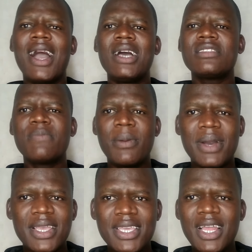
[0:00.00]
as
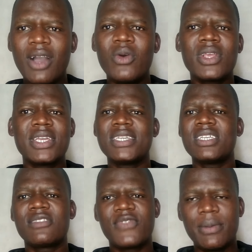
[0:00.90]
Mama Ngina or
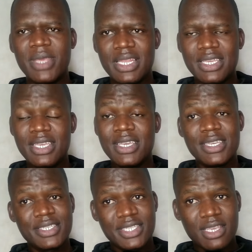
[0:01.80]
Kenyatta's family
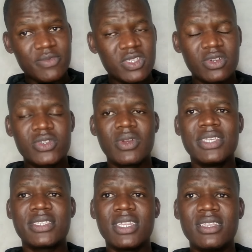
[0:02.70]
seems not to
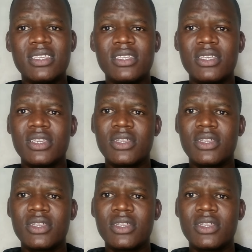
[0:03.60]
listen